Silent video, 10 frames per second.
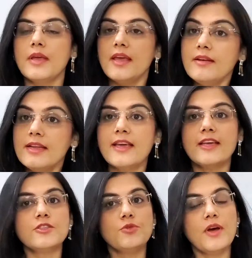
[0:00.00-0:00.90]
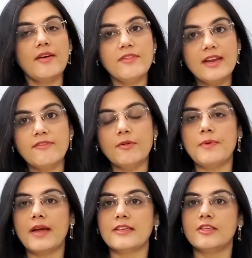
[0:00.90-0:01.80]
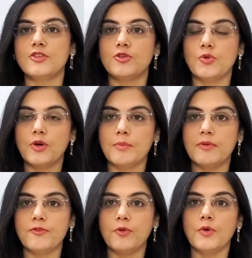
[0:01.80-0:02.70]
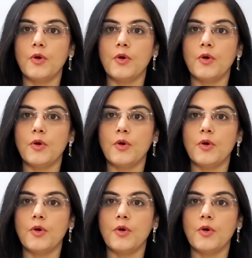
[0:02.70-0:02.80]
In case you have never practiced yoga before